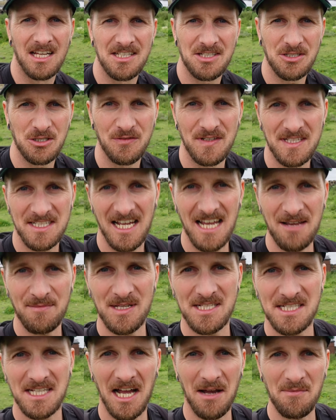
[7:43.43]
So the time
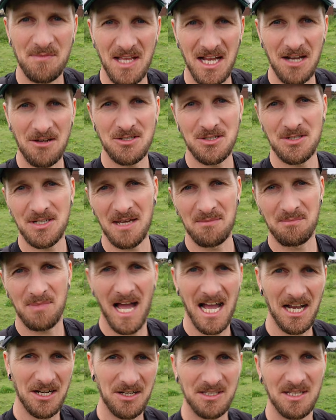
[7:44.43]
has come now to get
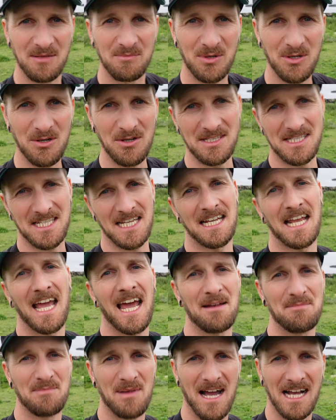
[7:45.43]
back on the boat and
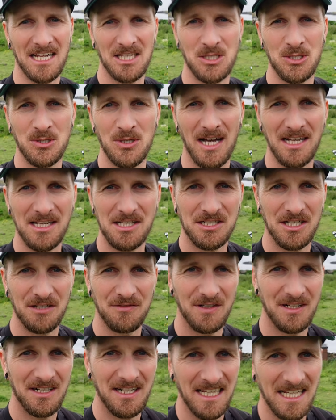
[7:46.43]
head back to
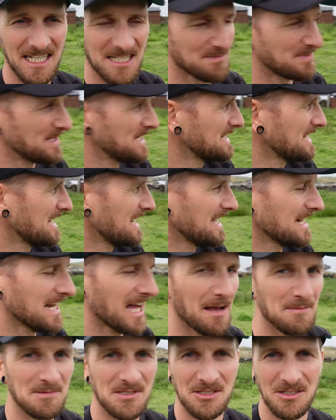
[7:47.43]
Anstruther. It's been an
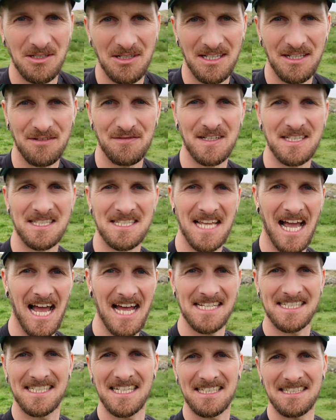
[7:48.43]
absolutely
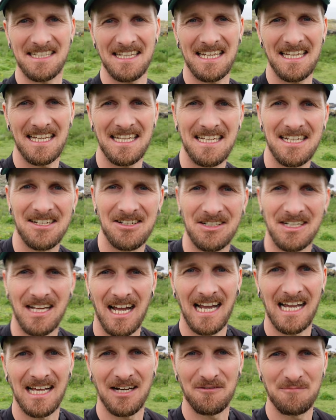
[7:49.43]
fantastic day here on the
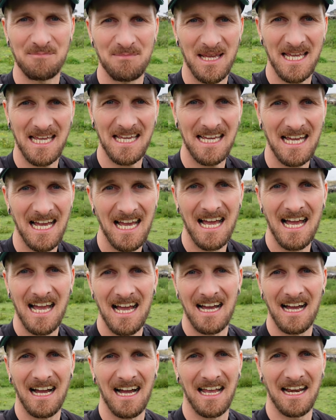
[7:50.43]
Isle of May,
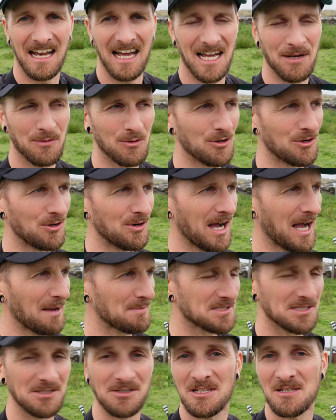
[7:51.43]
and I will
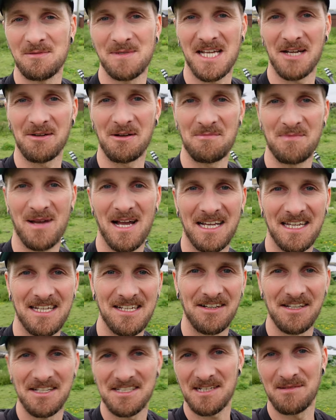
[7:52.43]
absolutely be coming back
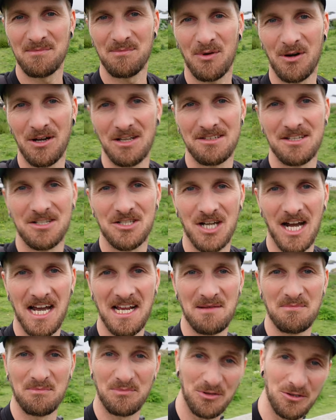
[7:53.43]
here at some point to try
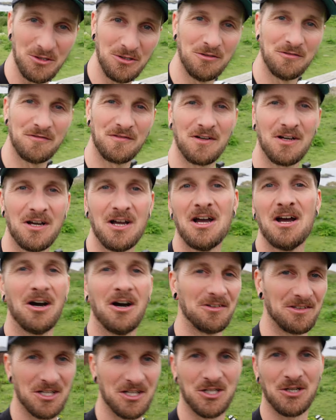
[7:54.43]
and improve
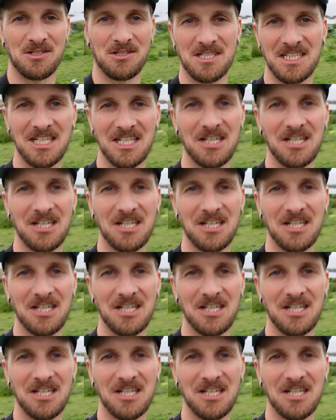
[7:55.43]
on the shots I